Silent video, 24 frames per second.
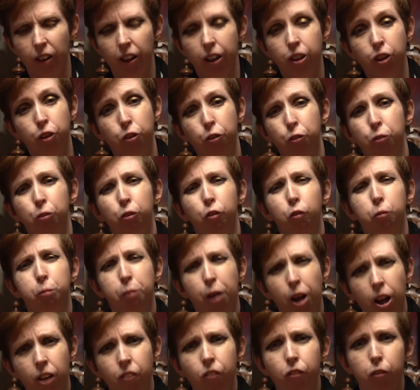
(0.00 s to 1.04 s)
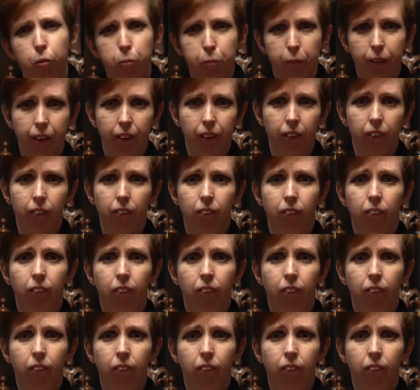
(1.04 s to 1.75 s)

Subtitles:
and use responsibly.